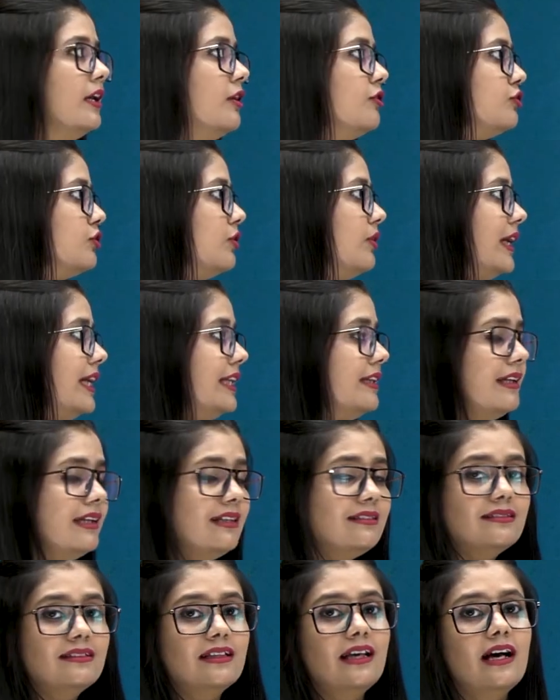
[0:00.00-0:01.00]
So in
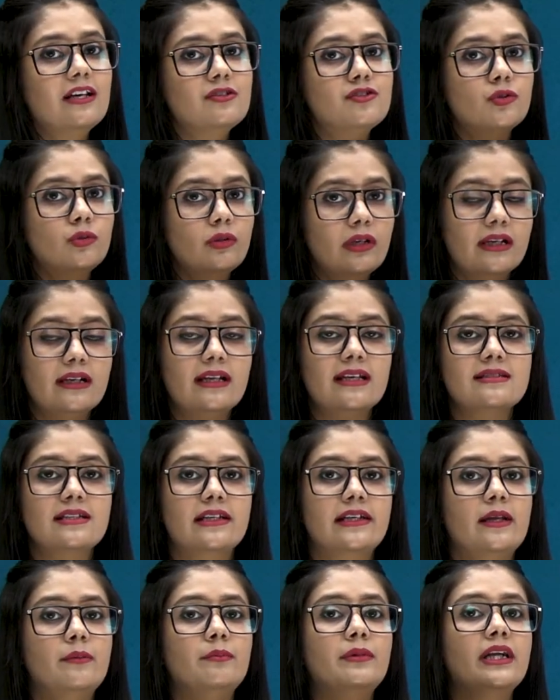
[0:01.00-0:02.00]
this, a student has
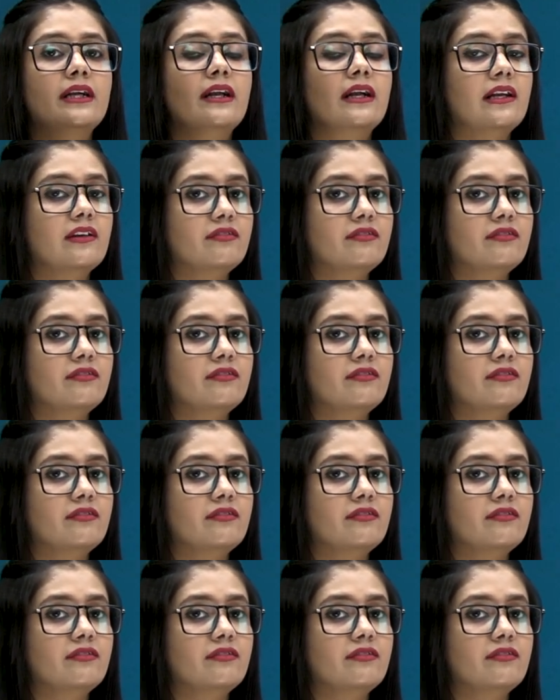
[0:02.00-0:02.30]
attempted a